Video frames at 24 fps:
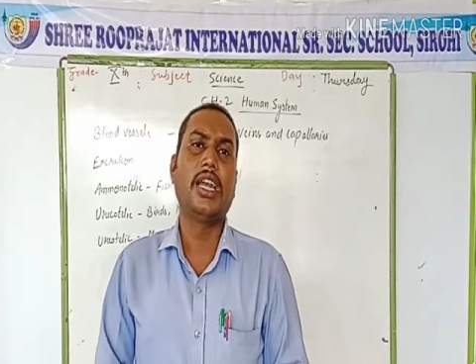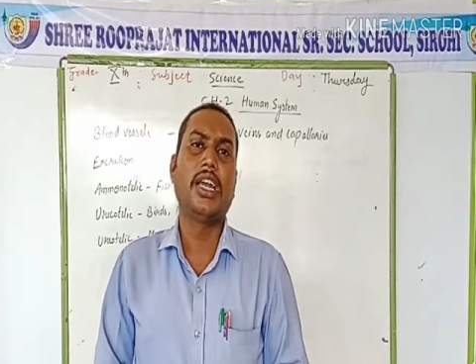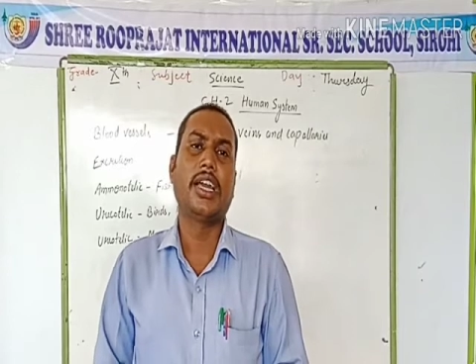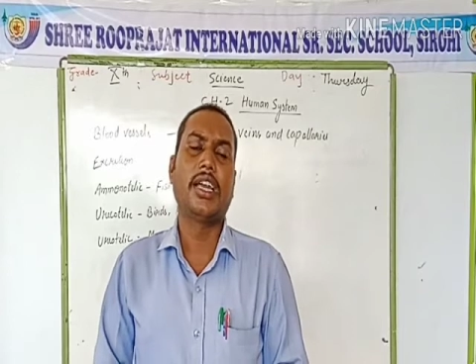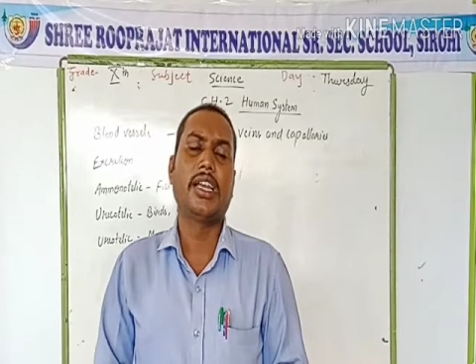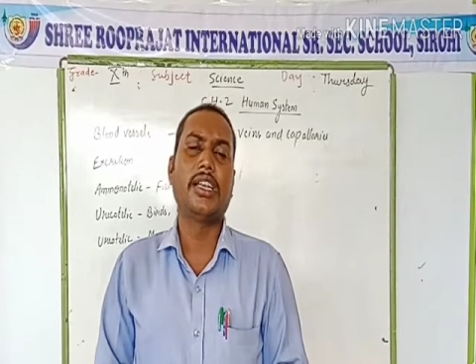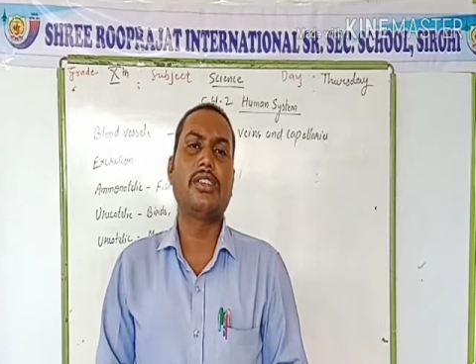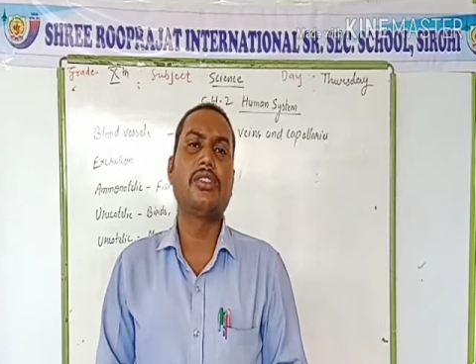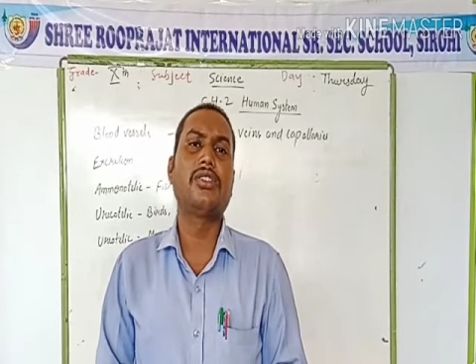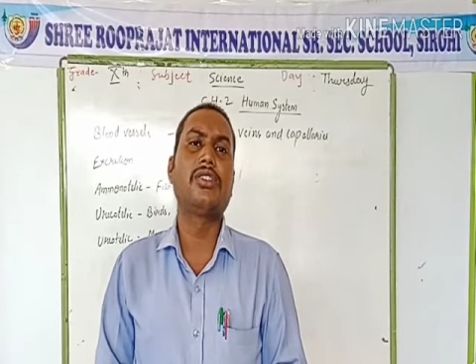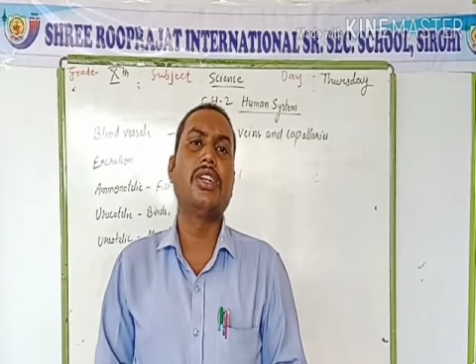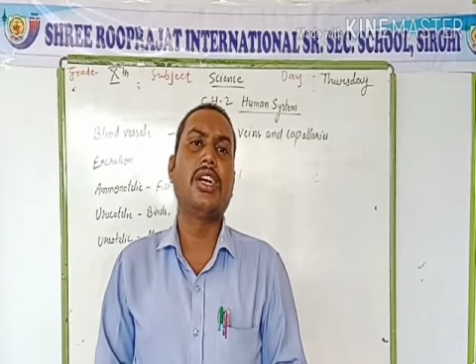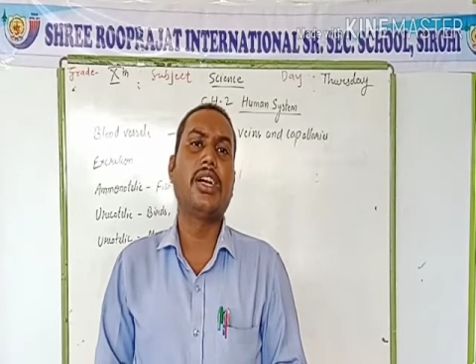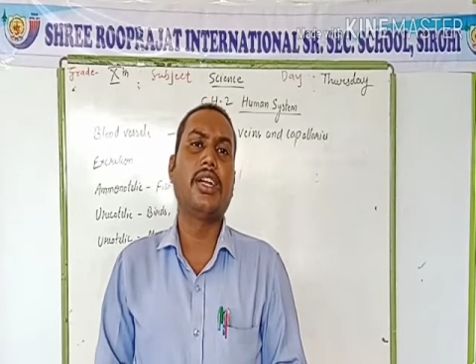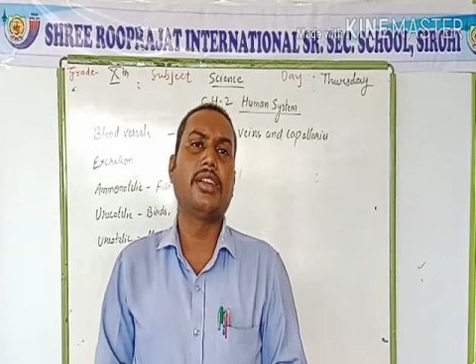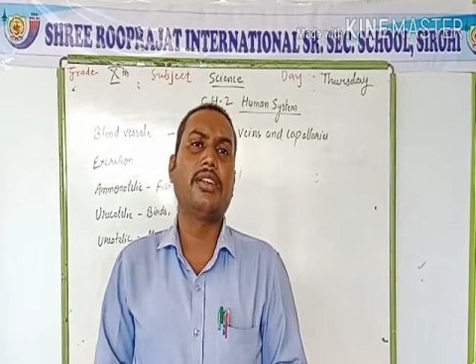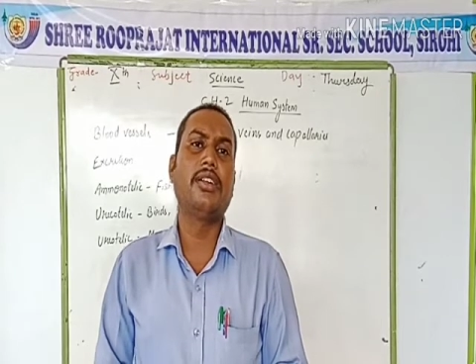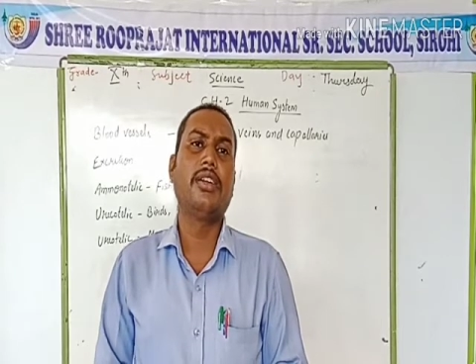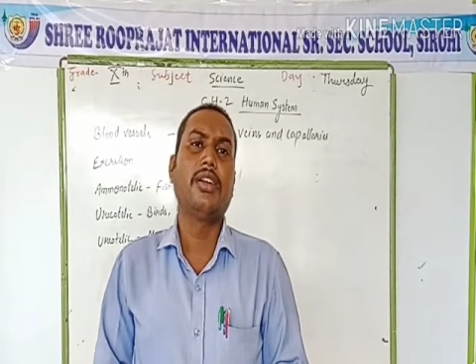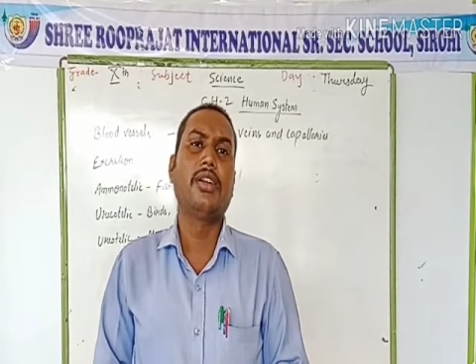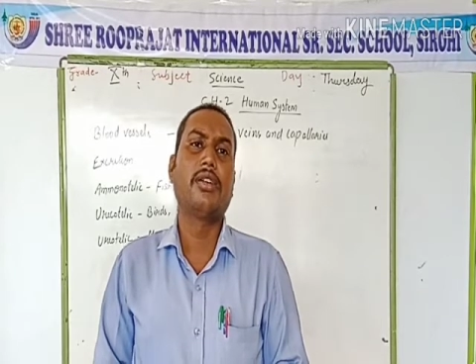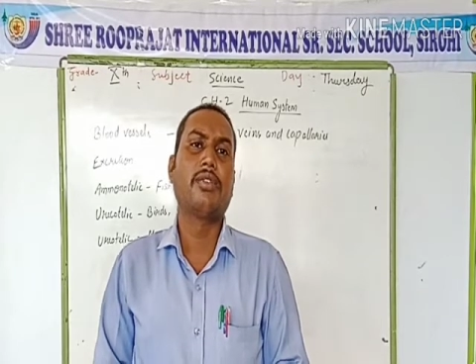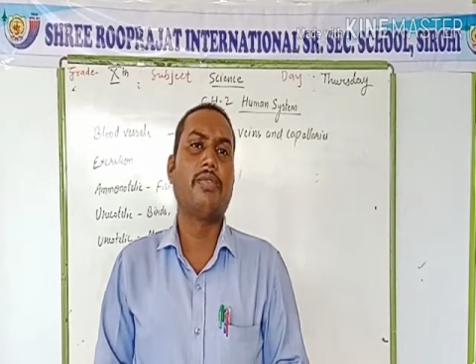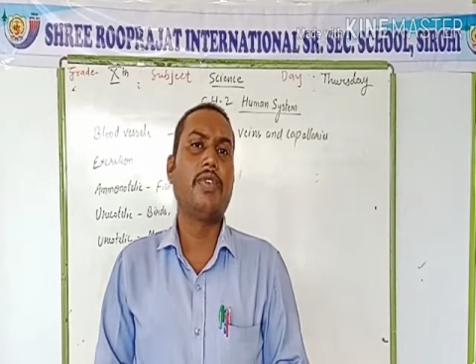is
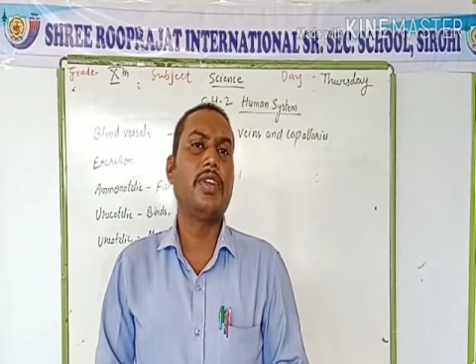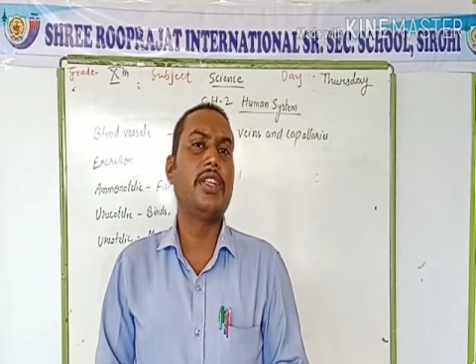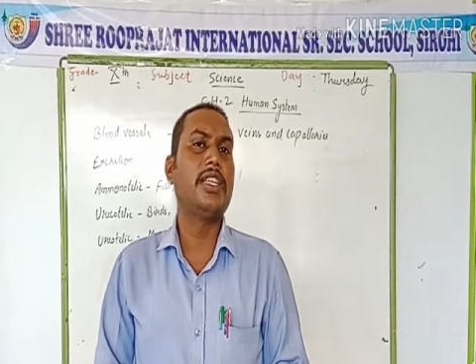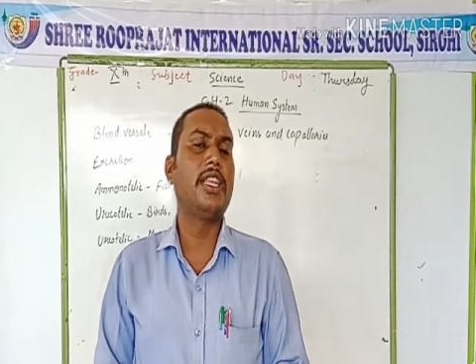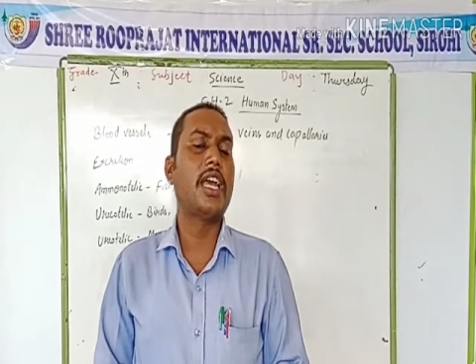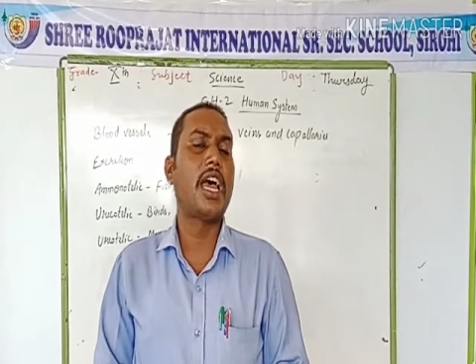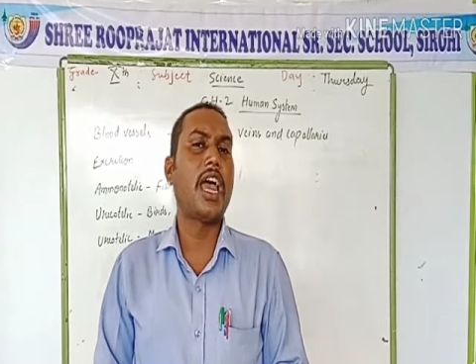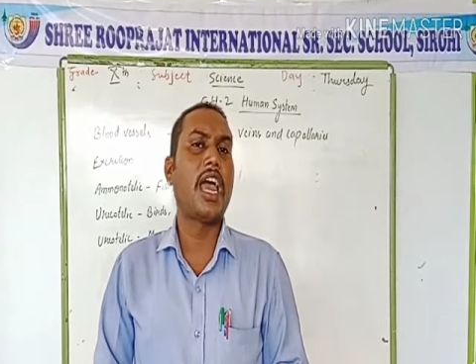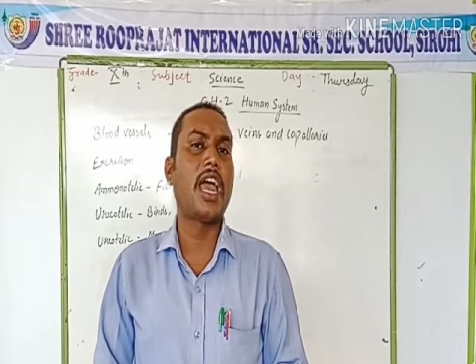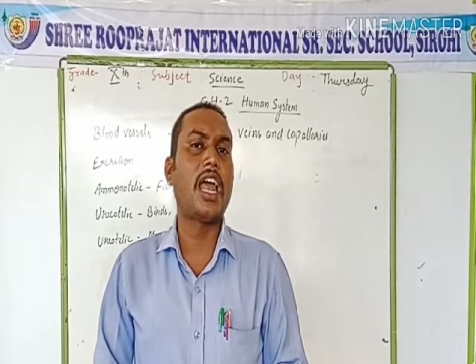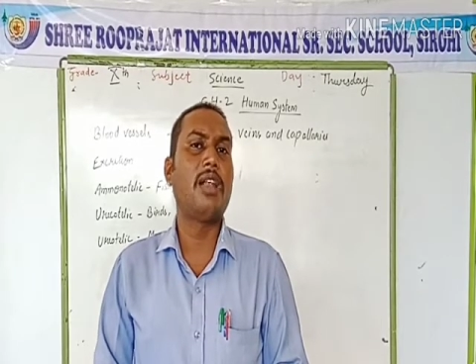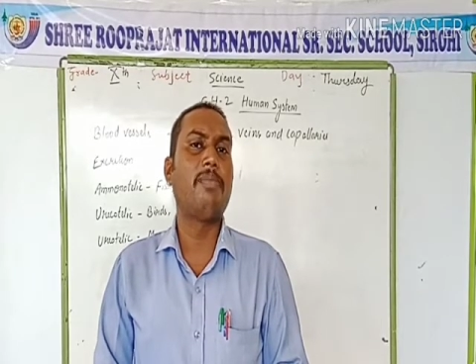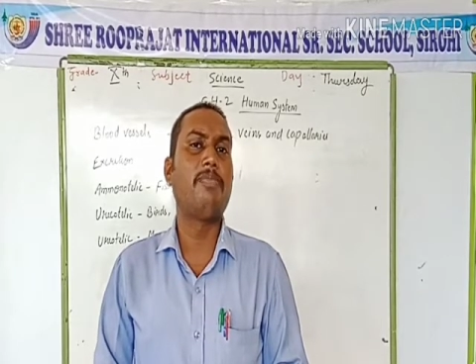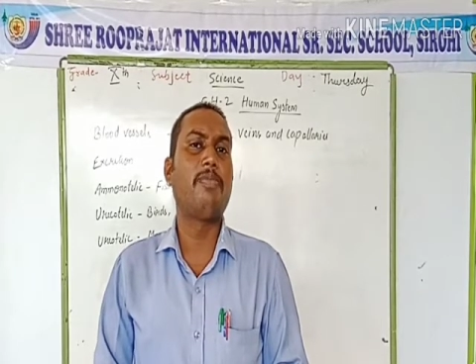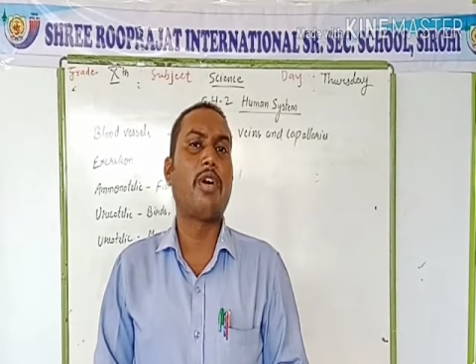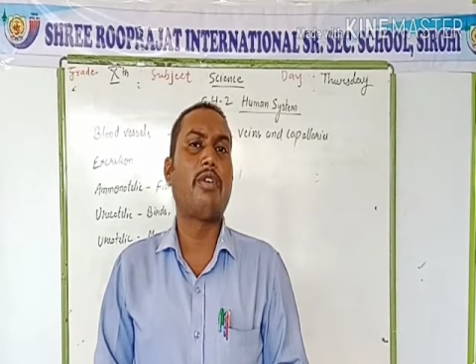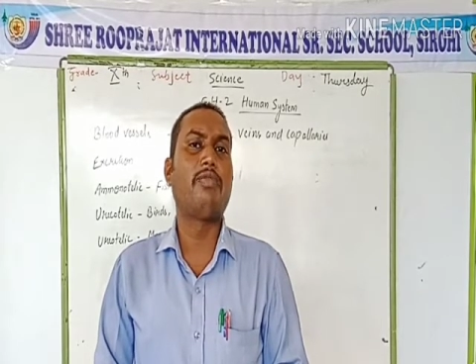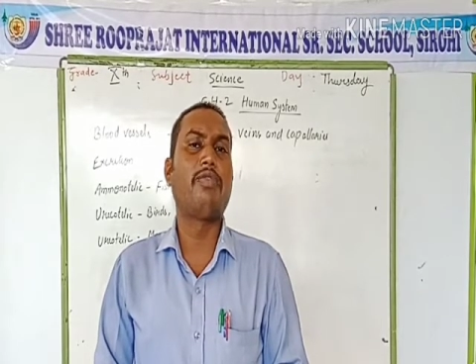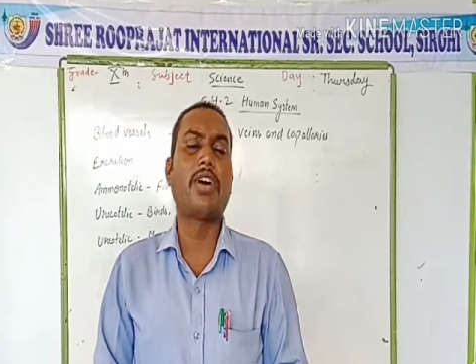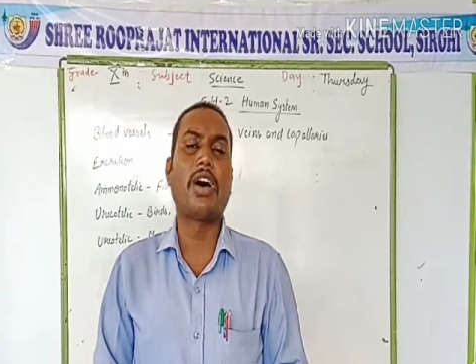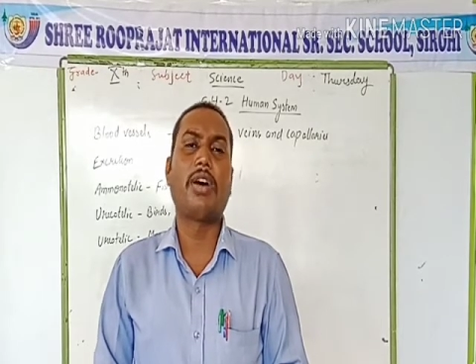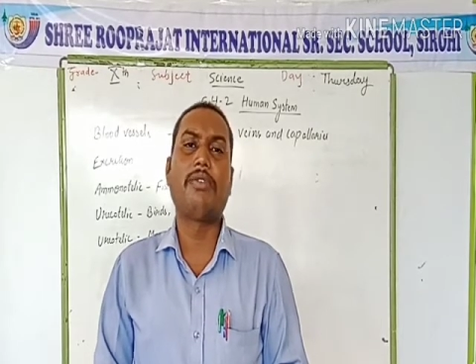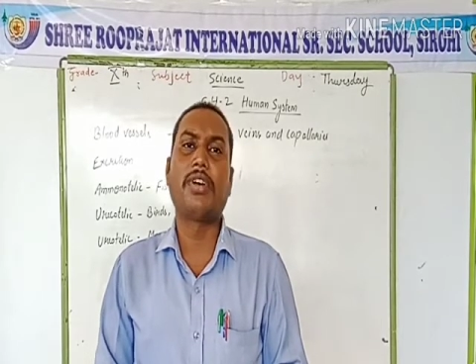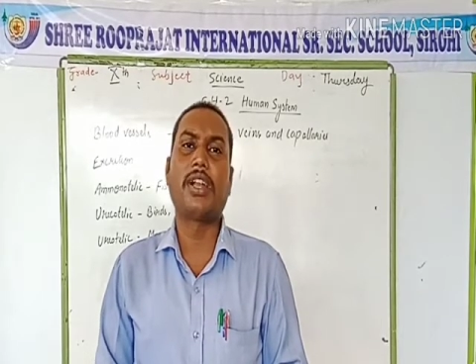done with the help
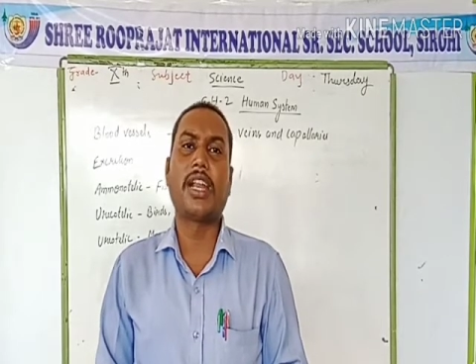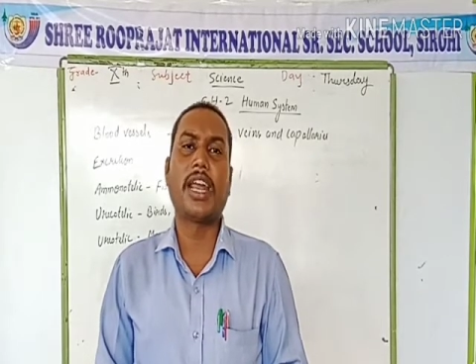of our